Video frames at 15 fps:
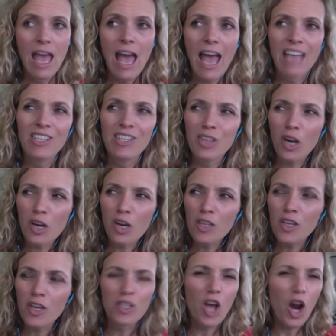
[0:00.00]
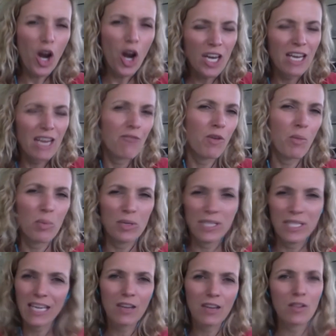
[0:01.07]
And sharks are targeted for
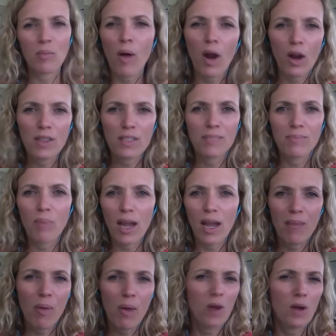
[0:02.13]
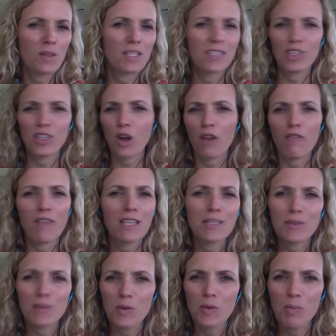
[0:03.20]
particular parts, body parts, shark fin
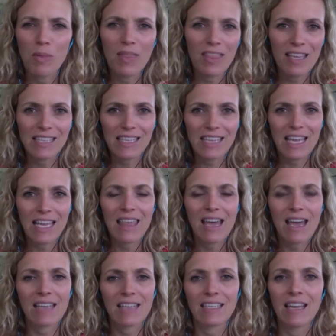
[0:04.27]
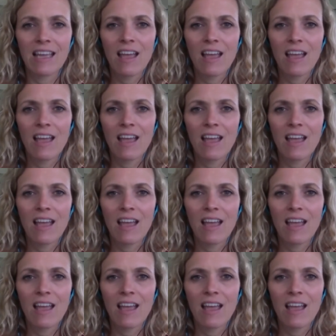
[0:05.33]
soup and things like that.